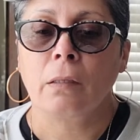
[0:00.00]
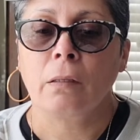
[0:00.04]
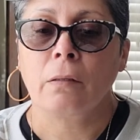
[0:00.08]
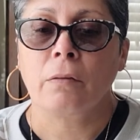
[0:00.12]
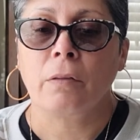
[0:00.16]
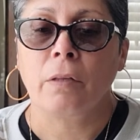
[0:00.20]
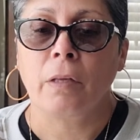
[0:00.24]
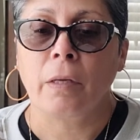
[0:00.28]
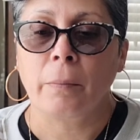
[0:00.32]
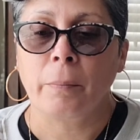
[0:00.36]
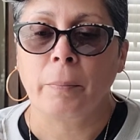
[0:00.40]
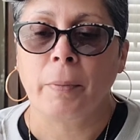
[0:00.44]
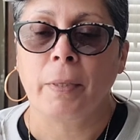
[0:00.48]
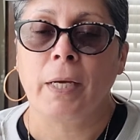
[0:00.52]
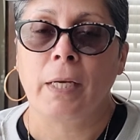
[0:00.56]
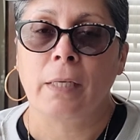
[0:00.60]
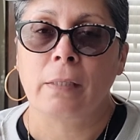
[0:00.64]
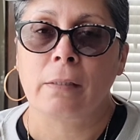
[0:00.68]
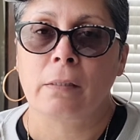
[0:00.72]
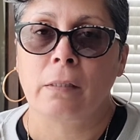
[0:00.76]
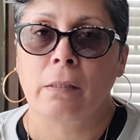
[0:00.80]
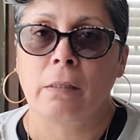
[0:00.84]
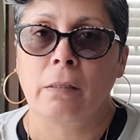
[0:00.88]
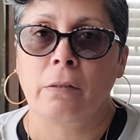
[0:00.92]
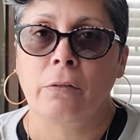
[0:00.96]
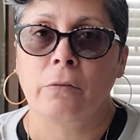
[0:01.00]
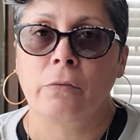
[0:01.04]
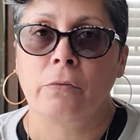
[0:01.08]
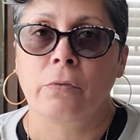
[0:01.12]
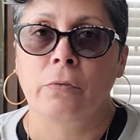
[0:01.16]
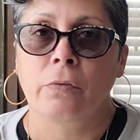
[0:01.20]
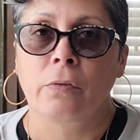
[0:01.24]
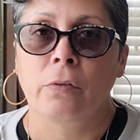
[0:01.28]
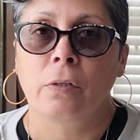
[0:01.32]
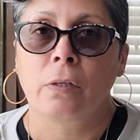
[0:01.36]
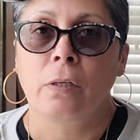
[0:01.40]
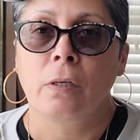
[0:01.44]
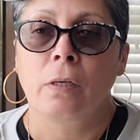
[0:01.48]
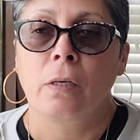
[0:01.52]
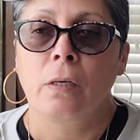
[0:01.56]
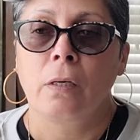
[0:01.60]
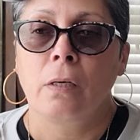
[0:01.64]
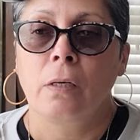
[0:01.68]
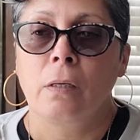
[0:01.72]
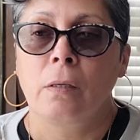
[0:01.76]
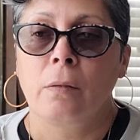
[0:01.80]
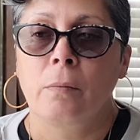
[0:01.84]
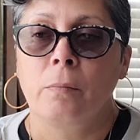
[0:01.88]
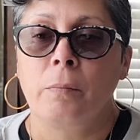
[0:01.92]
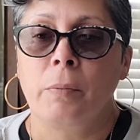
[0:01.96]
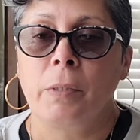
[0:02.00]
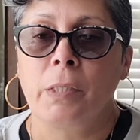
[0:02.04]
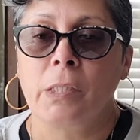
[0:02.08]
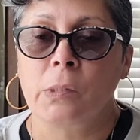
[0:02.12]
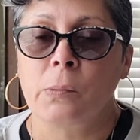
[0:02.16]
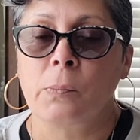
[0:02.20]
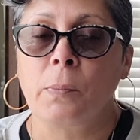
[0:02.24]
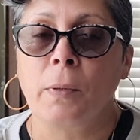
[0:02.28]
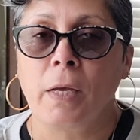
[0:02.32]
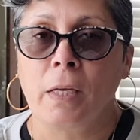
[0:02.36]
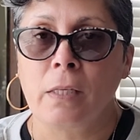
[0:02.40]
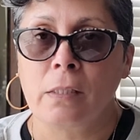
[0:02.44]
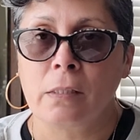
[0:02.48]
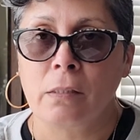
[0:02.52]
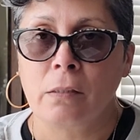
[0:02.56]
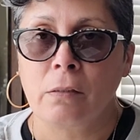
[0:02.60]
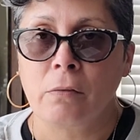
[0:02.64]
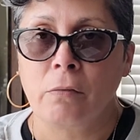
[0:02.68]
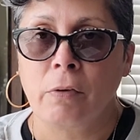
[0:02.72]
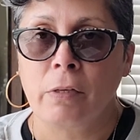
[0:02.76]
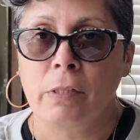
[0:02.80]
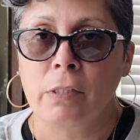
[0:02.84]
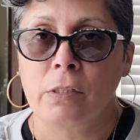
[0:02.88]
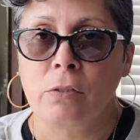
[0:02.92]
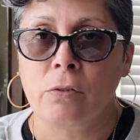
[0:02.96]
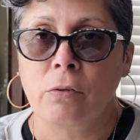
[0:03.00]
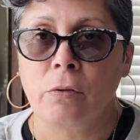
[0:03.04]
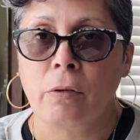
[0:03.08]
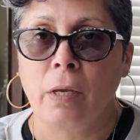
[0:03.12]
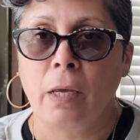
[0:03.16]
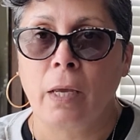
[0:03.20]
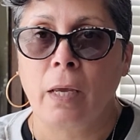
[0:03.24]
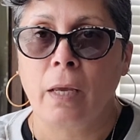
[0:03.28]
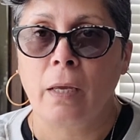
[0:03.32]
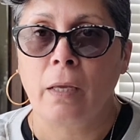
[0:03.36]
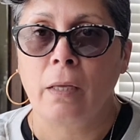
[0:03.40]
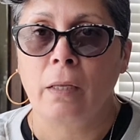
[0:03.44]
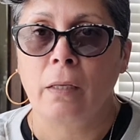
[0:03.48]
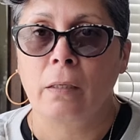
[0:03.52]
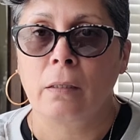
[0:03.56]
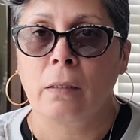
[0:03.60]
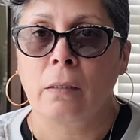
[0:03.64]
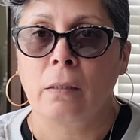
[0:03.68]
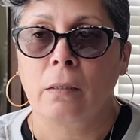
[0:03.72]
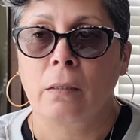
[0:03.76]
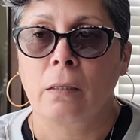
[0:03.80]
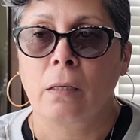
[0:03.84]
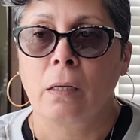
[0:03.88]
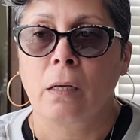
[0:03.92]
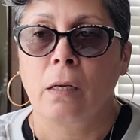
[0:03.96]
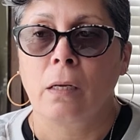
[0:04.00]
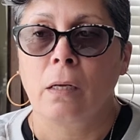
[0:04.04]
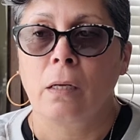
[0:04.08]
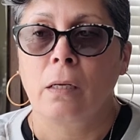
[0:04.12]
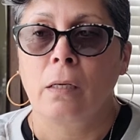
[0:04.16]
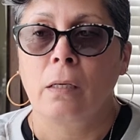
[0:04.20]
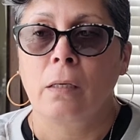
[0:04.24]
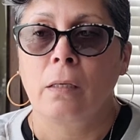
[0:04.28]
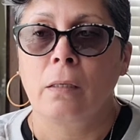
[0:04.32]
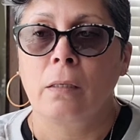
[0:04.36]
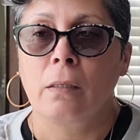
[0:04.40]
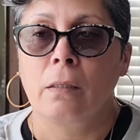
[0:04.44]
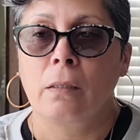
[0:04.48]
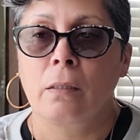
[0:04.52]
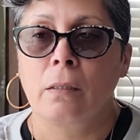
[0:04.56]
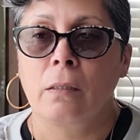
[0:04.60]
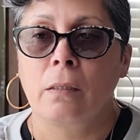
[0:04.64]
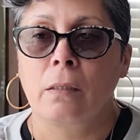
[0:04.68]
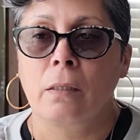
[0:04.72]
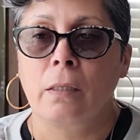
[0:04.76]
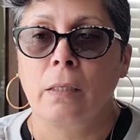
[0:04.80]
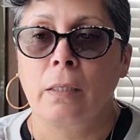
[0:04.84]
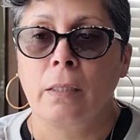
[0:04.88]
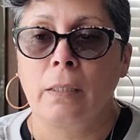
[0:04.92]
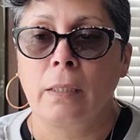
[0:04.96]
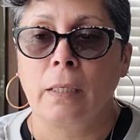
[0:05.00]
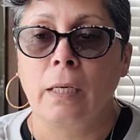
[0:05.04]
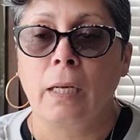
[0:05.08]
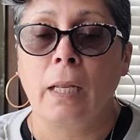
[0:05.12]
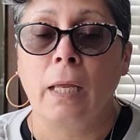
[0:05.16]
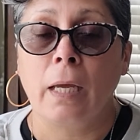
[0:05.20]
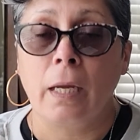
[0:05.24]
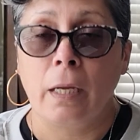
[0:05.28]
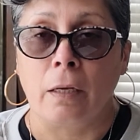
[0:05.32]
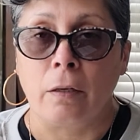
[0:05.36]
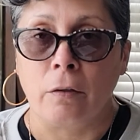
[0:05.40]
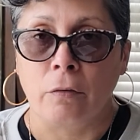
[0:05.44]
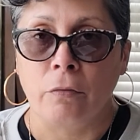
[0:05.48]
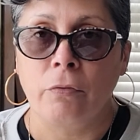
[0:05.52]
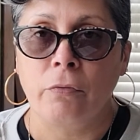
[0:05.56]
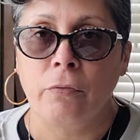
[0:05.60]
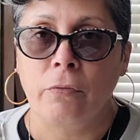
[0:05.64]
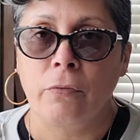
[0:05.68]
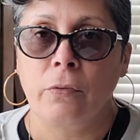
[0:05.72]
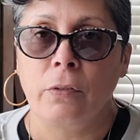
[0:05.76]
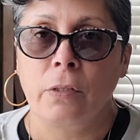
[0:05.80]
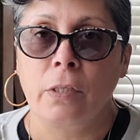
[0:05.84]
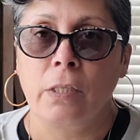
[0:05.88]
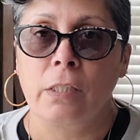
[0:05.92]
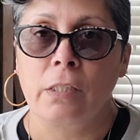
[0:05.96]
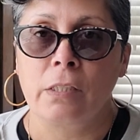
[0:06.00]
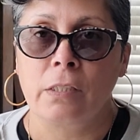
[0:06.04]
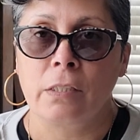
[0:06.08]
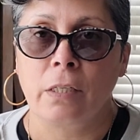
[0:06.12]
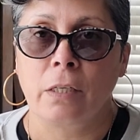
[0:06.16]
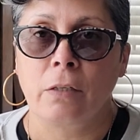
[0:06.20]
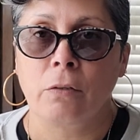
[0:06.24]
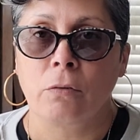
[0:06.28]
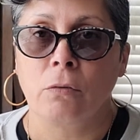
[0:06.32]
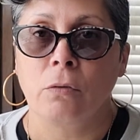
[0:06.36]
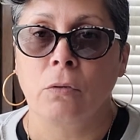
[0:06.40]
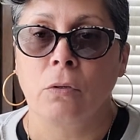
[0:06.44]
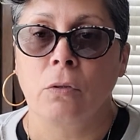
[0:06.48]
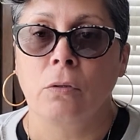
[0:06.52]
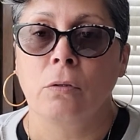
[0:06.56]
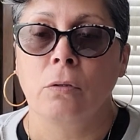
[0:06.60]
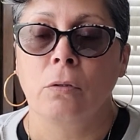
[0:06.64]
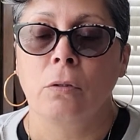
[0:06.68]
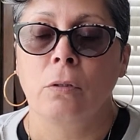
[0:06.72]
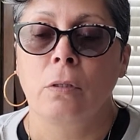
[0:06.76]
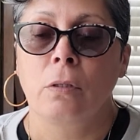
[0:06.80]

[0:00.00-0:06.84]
think positive, be as positive as you can in life in general.